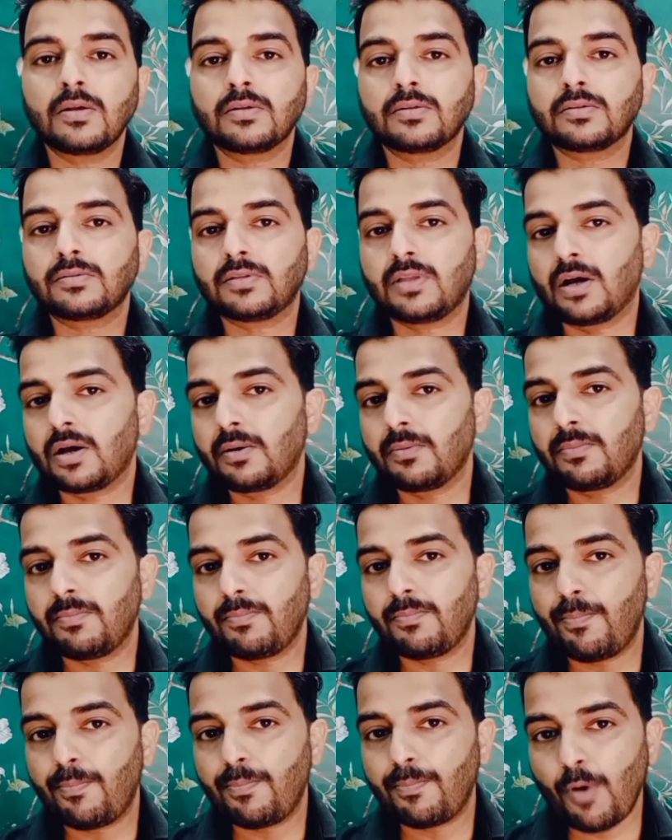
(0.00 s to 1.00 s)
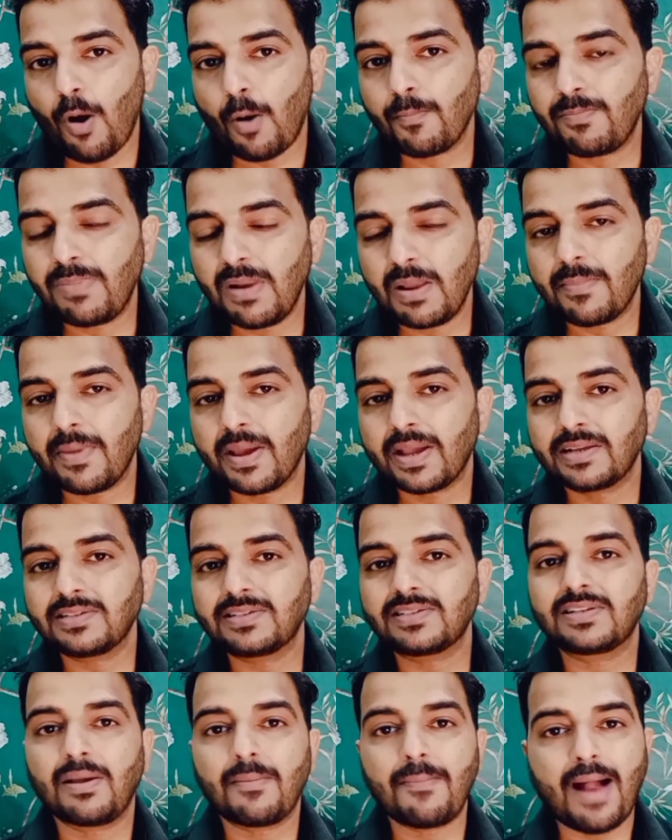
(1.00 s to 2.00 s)
The
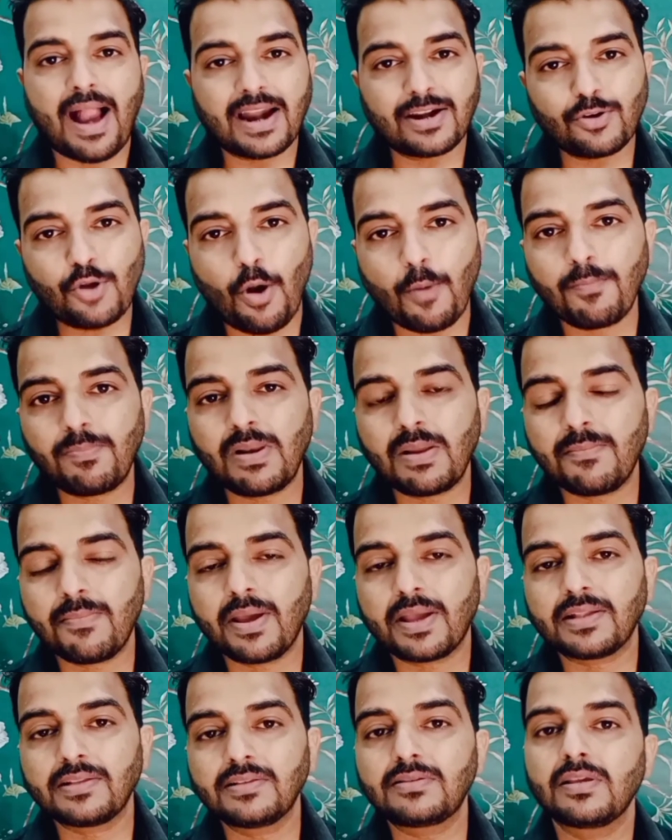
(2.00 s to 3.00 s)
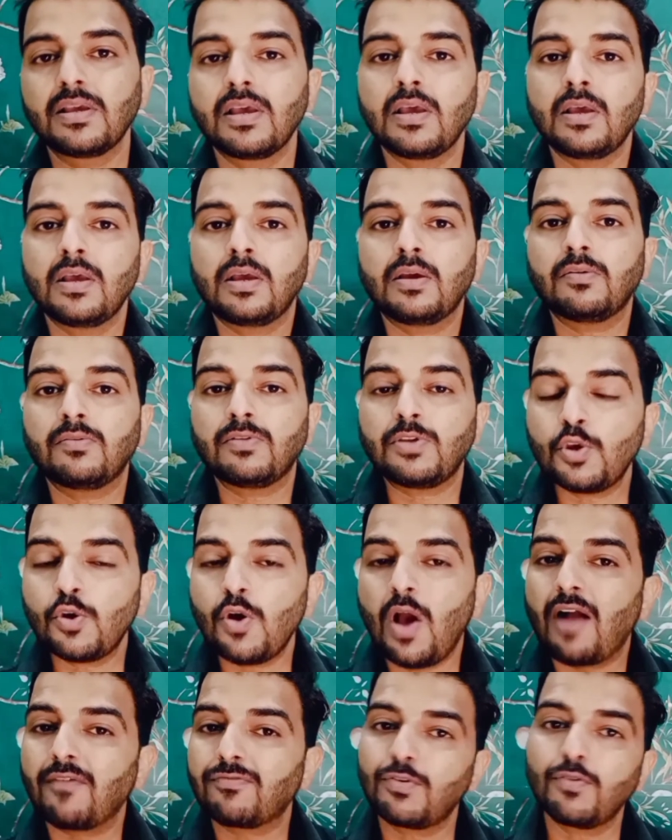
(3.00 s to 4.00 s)
compliments, the bad compliments, you
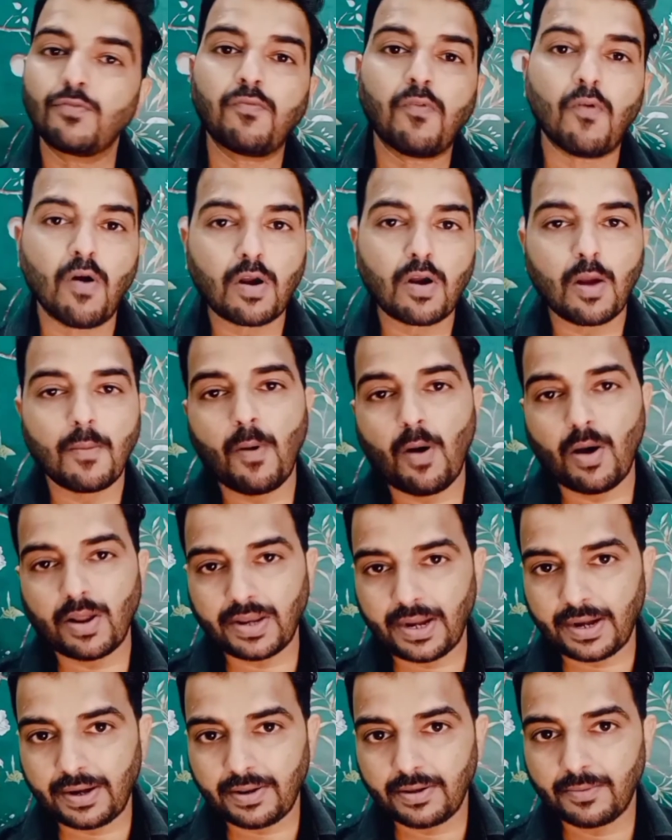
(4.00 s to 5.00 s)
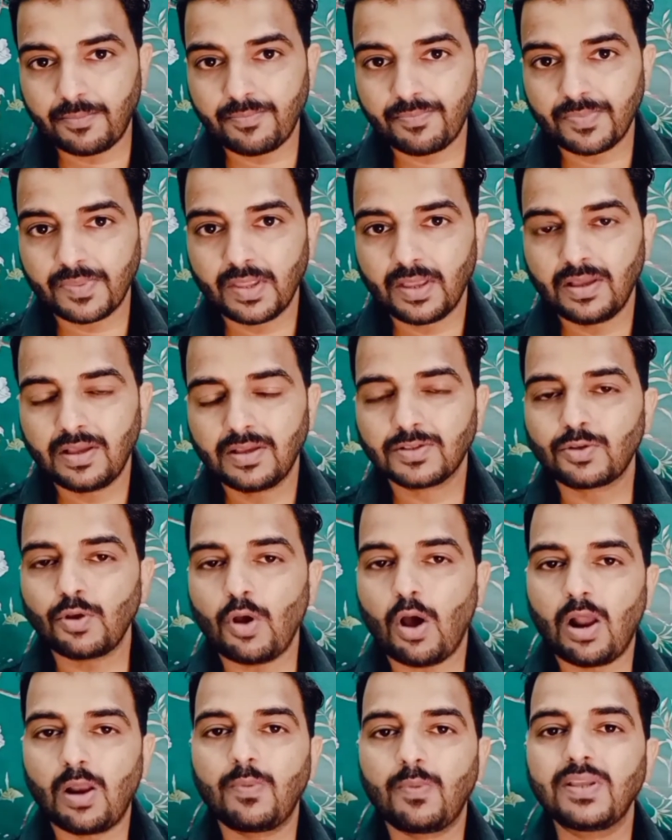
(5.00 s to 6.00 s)
have to work upon it. So
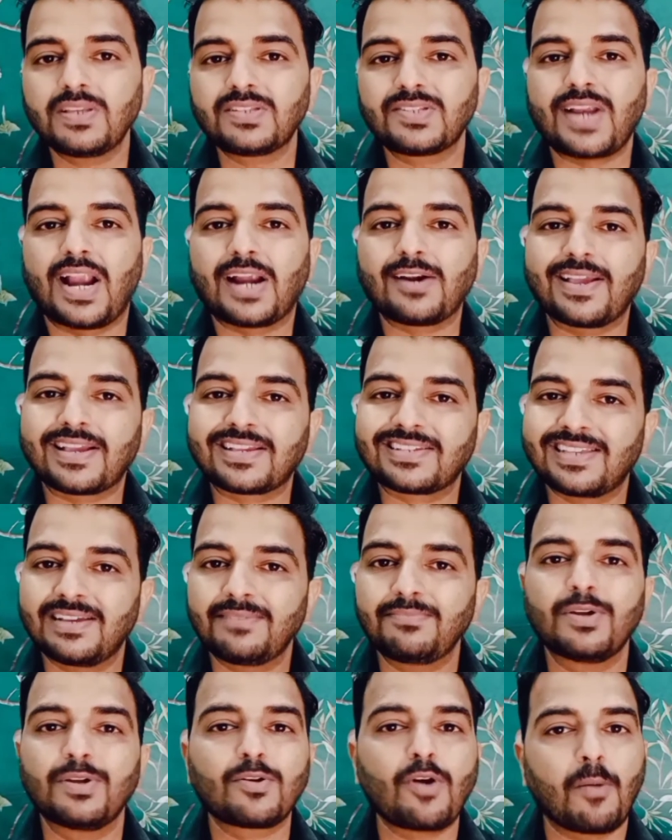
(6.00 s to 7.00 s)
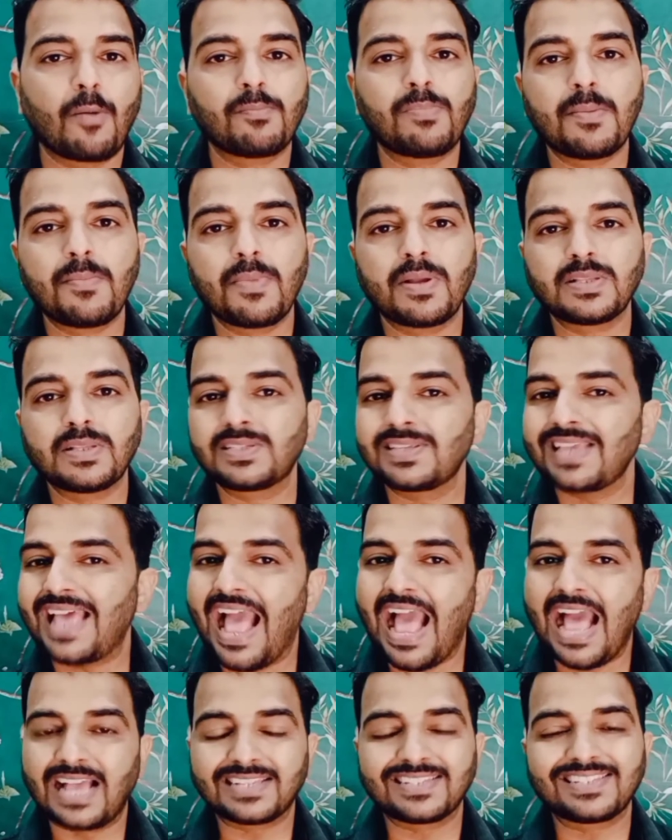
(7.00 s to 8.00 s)
always try to accept the compliments
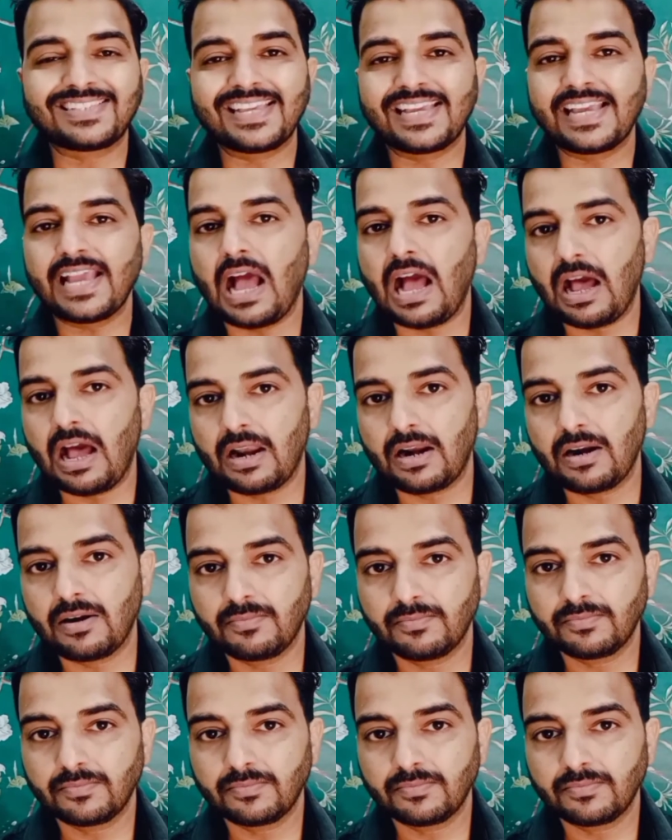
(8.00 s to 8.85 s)
as they are,